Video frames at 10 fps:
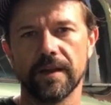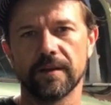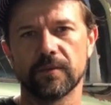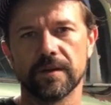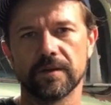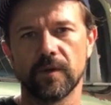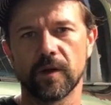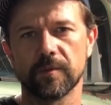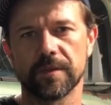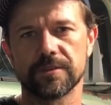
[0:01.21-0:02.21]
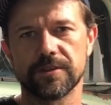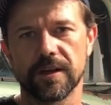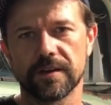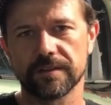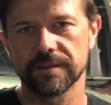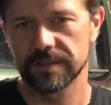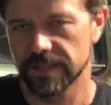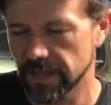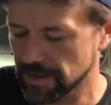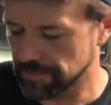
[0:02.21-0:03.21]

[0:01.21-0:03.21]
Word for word: right, well, welcome to the channel. Today